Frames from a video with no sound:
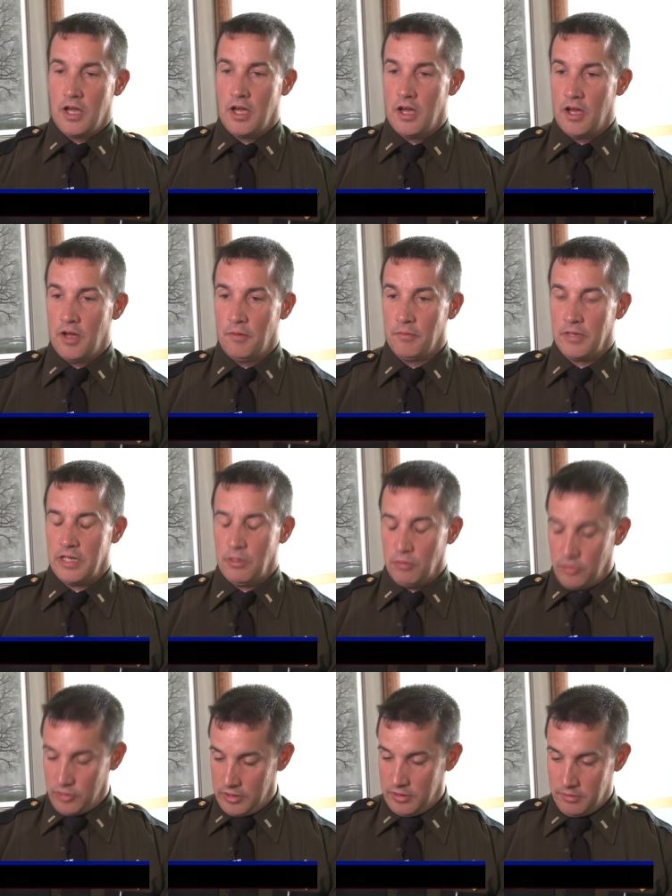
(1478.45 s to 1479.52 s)
Um, it
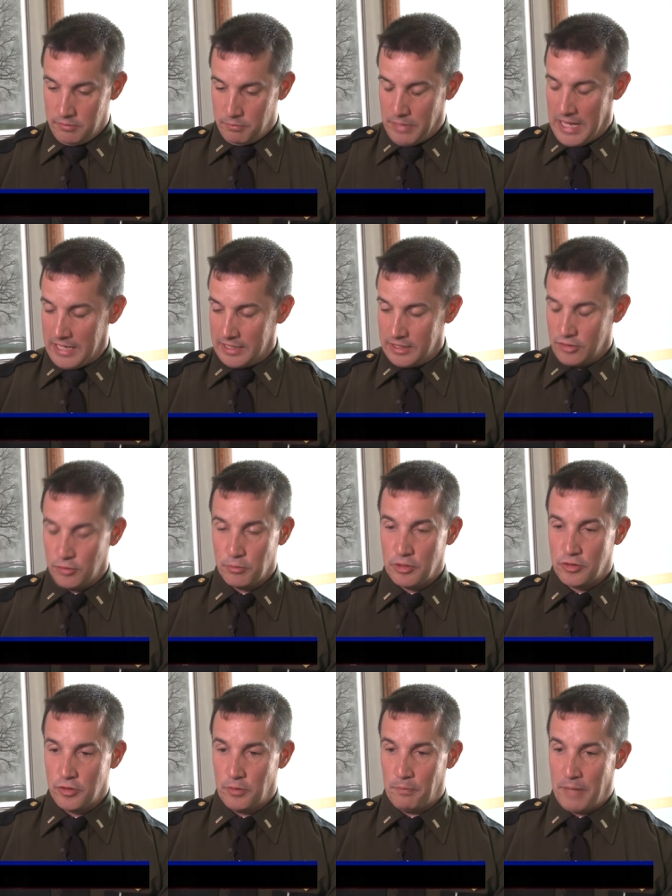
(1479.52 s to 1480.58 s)
was in back in its
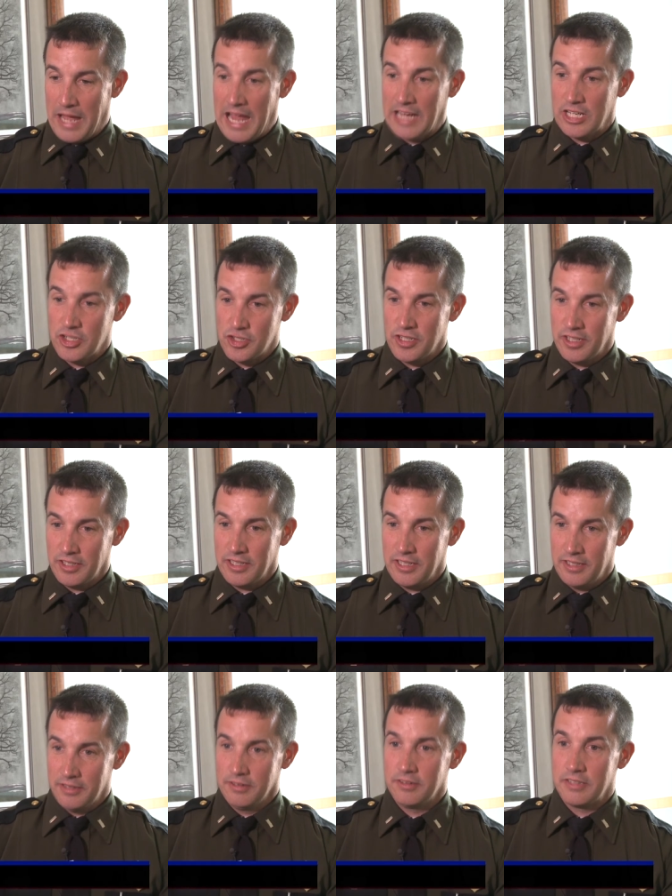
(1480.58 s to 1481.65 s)
original packaging
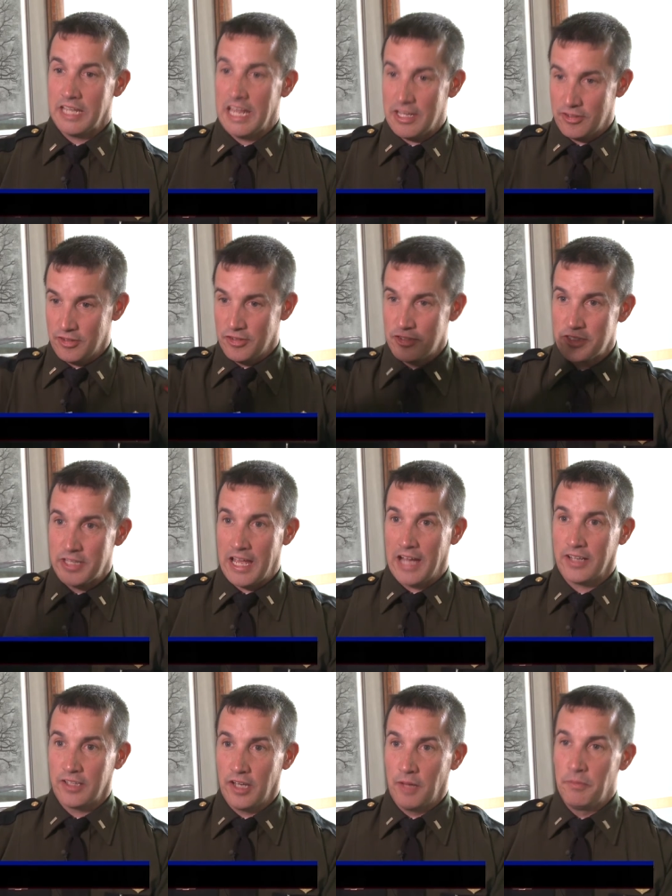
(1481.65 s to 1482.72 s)
in cases
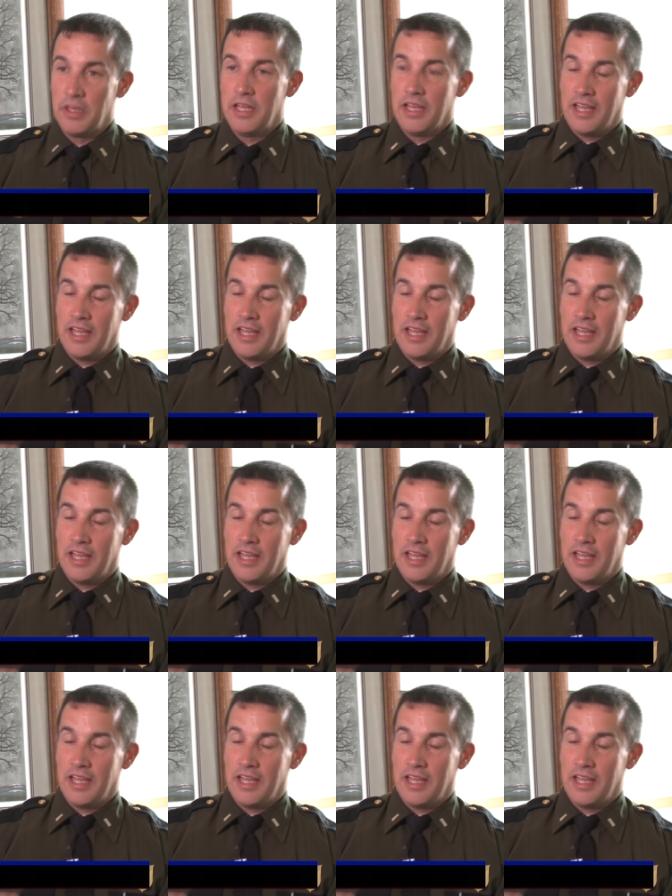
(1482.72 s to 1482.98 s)
stacked up,